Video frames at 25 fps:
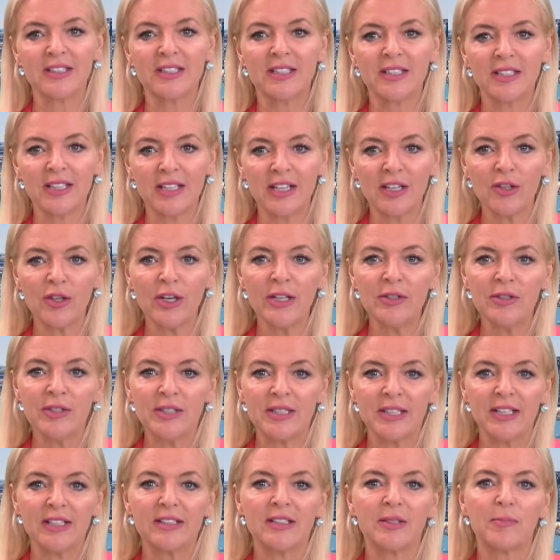zero
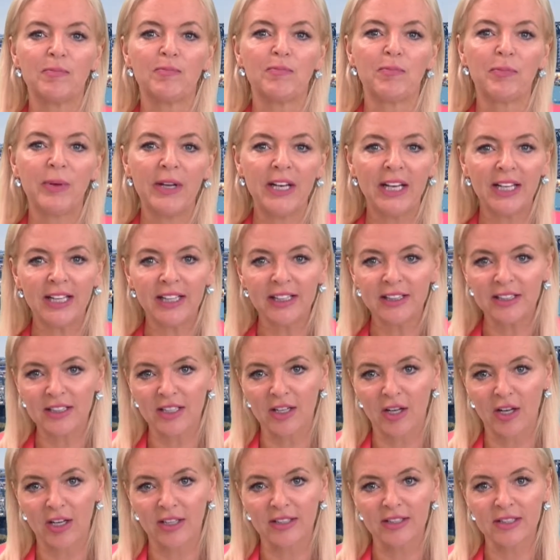six billion
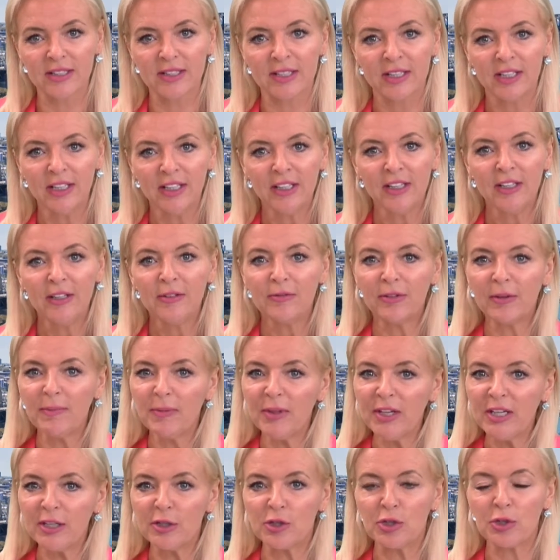dollars
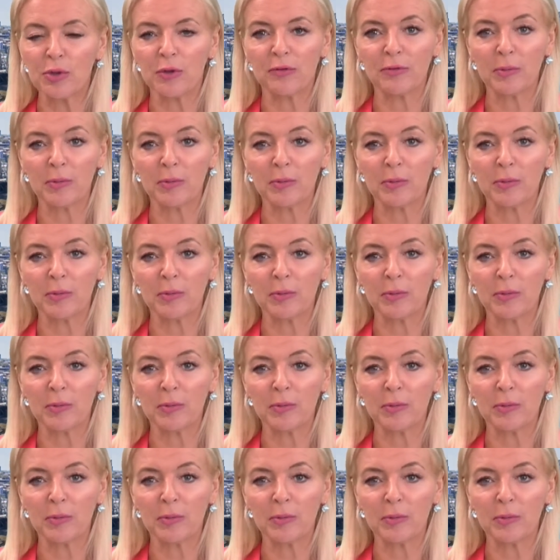from the issue of